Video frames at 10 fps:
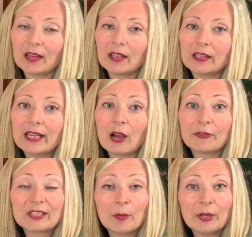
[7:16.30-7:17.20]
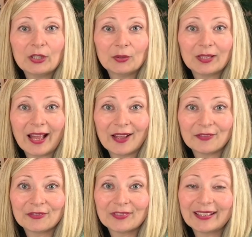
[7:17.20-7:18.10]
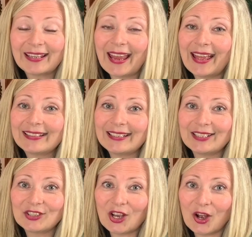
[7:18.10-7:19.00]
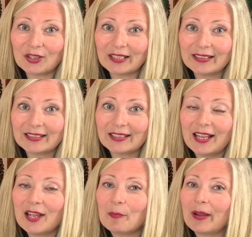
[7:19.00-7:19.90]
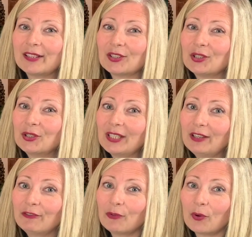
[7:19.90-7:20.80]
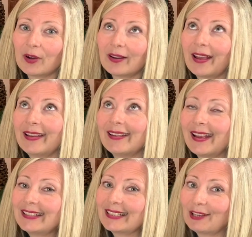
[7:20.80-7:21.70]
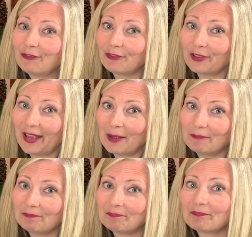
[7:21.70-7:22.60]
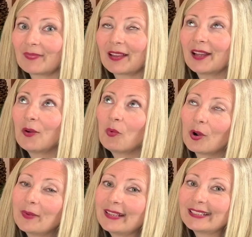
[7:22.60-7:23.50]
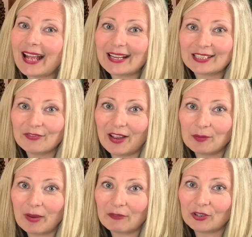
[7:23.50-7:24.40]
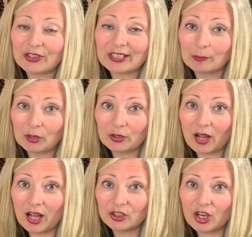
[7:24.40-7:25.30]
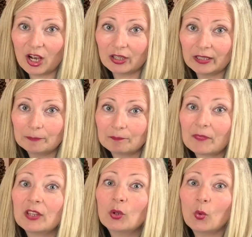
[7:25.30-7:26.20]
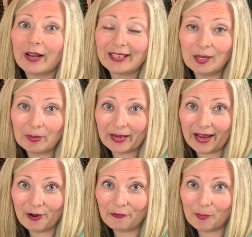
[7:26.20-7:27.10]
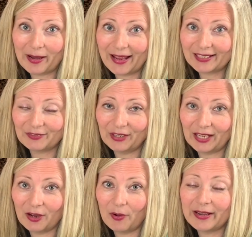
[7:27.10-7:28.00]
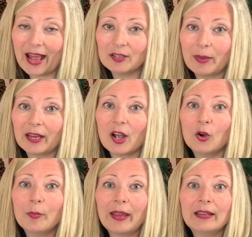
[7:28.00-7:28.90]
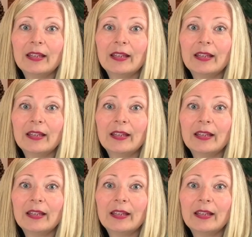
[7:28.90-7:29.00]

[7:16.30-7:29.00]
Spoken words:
Now, if someone you love can't eat chocolate, but you're looking for a nice gift for them, a warming, satisfying beverage similar to hot chocolate, you'll want to keep an eye out for my next video on how to make homemade